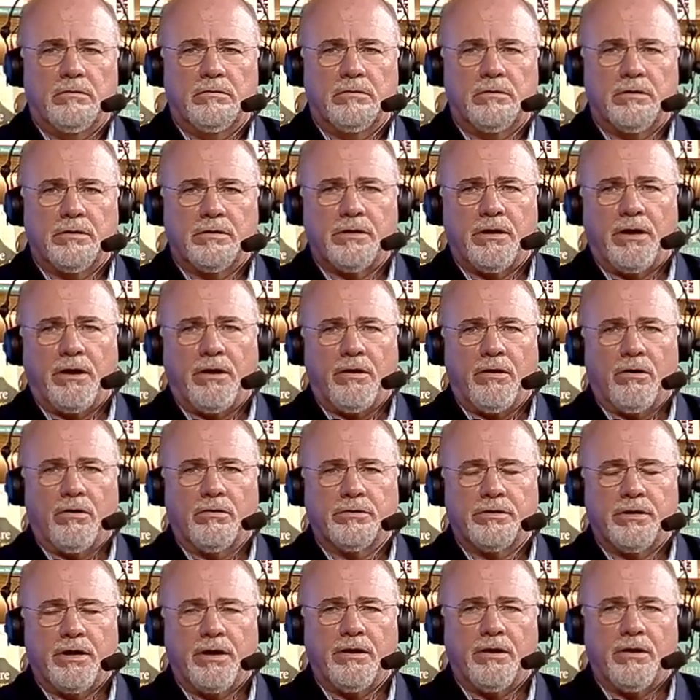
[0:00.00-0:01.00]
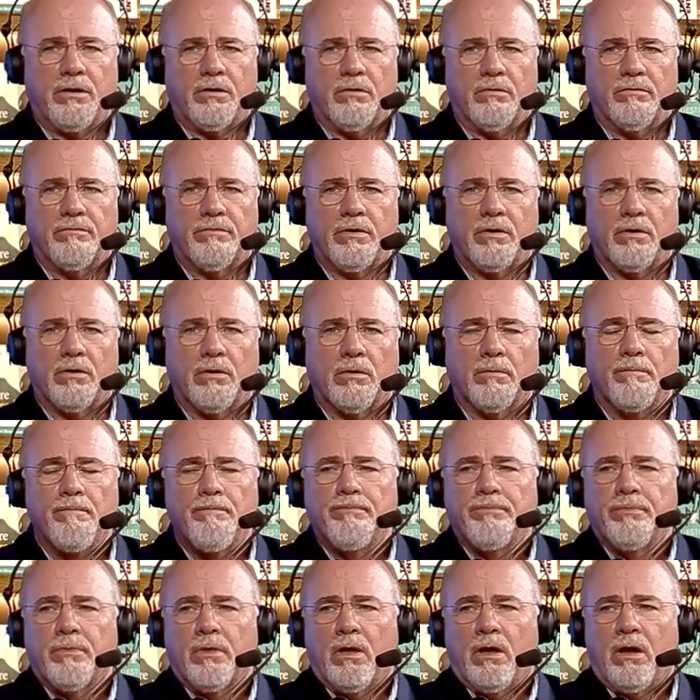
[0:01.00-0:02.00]
to take, right. care, take care of her.
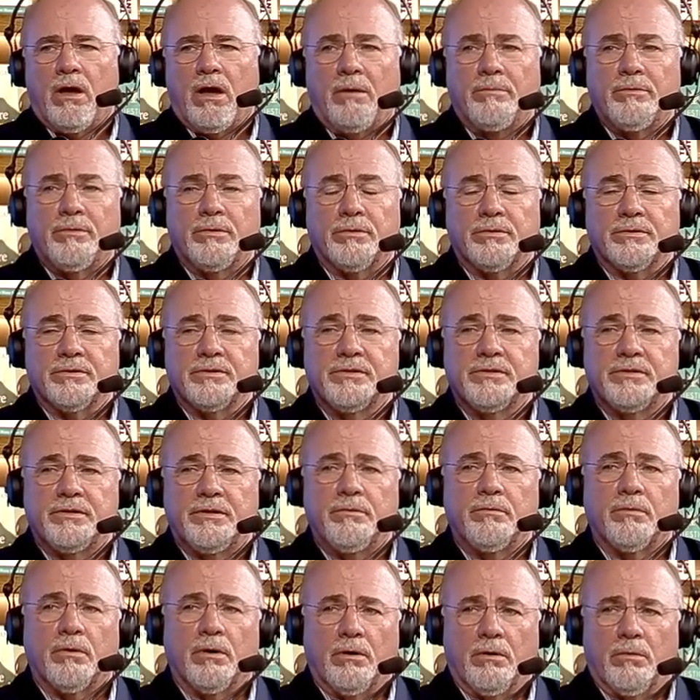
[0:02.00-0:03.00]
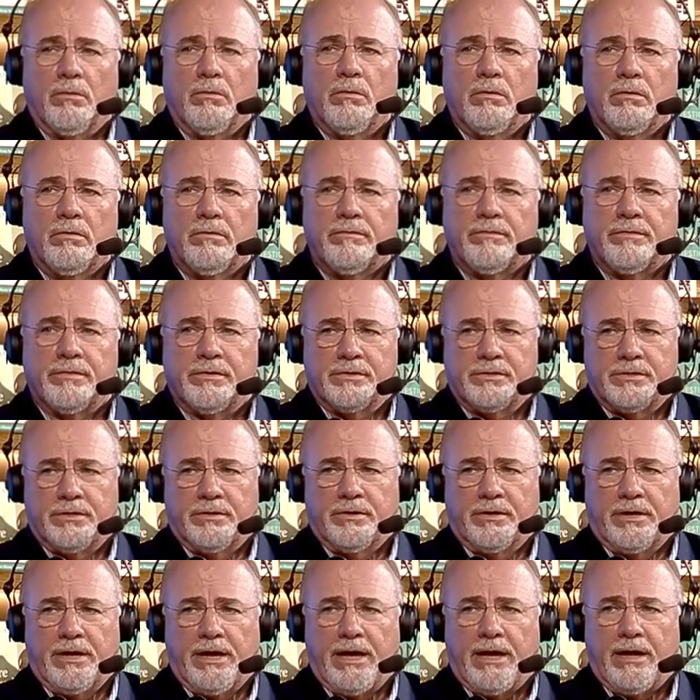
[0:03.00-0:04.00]
I'm doing zero for this
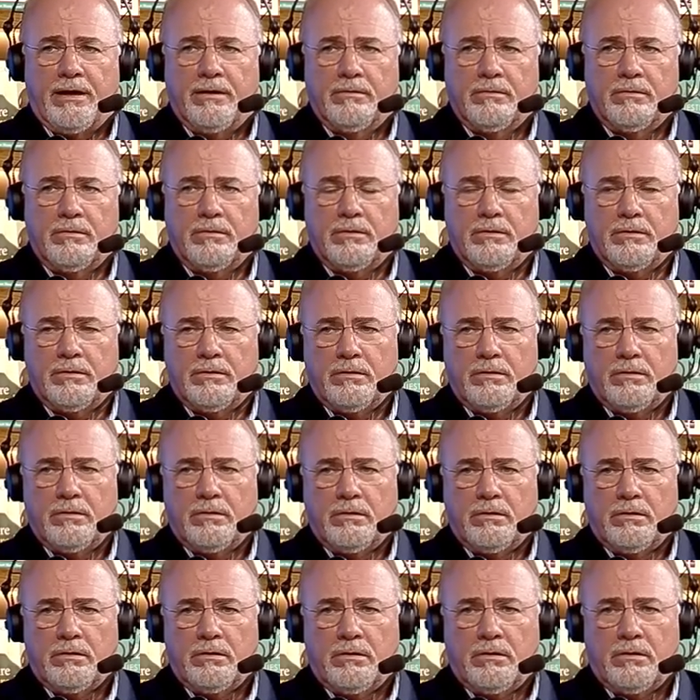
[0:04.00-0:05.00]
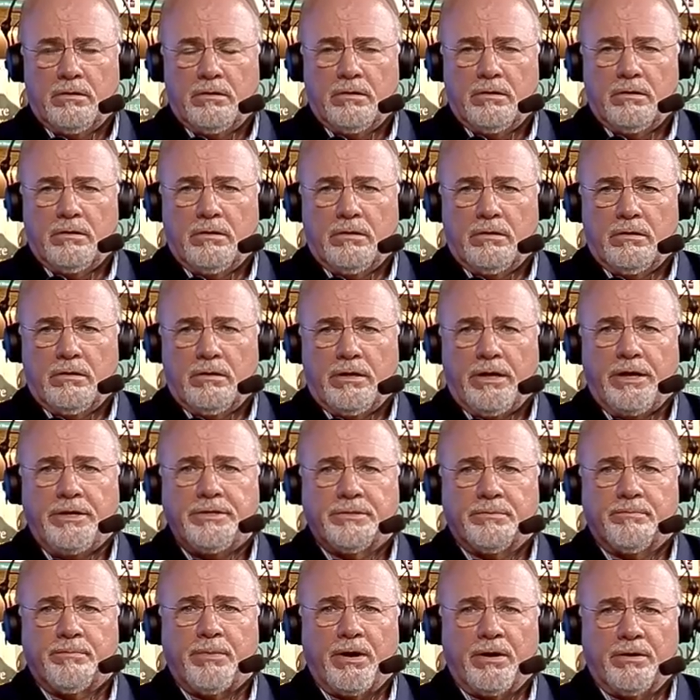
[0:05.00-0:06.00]
other guy. Right.
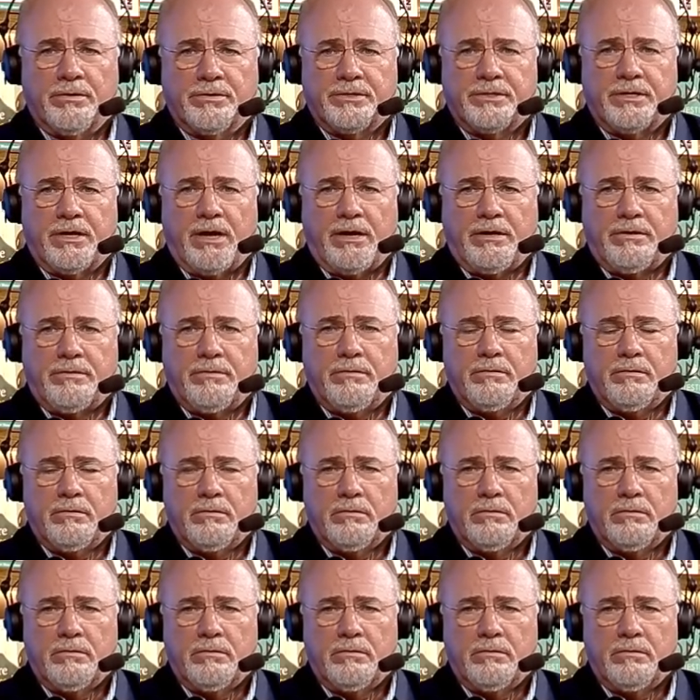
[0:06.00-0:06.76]
He's a parasite.